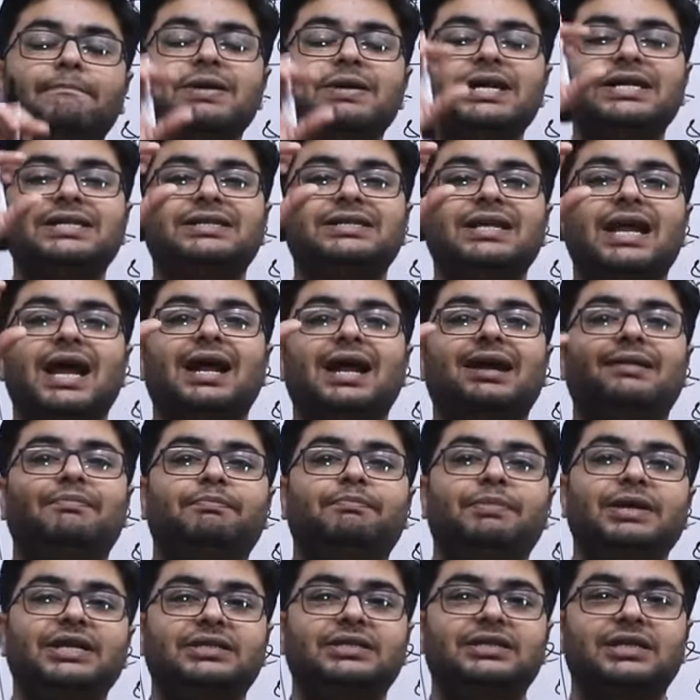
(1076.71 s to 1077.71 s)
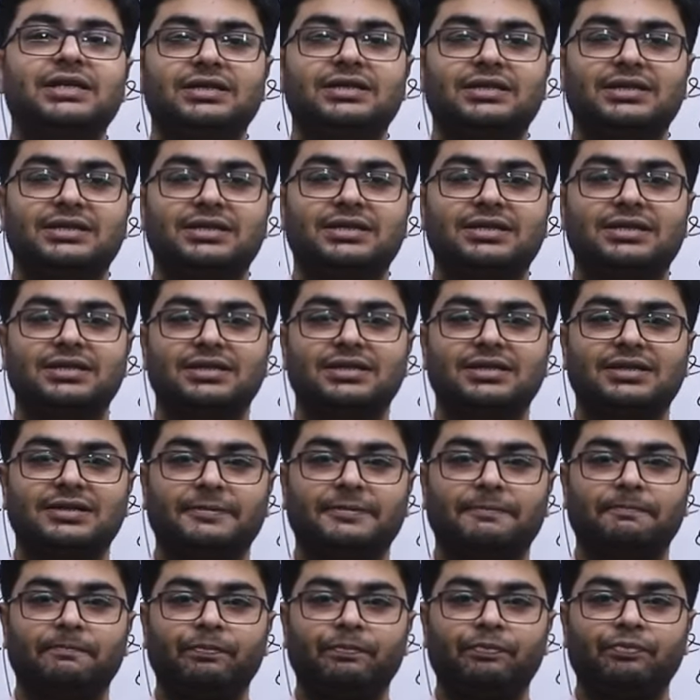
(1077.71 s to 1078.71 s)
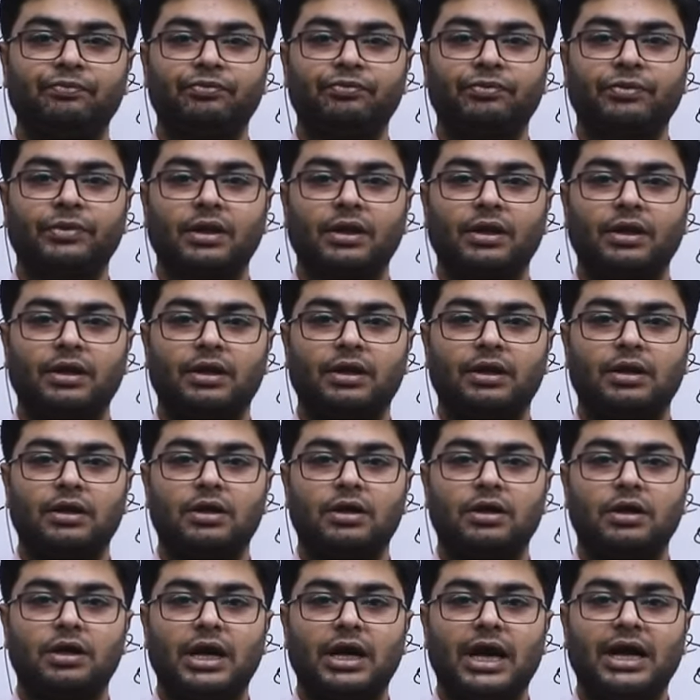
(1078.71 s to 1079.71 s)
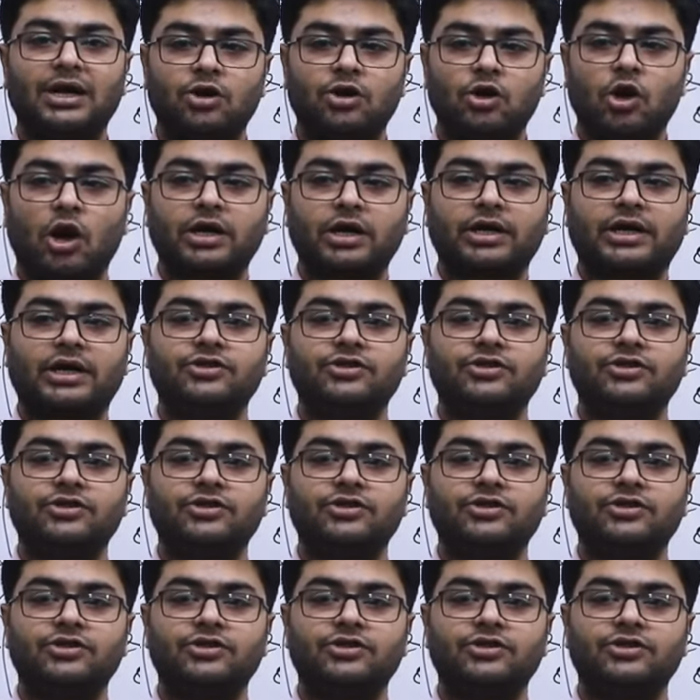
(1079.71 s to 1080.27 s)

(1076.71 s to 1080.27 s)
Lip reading: bits and pieces and not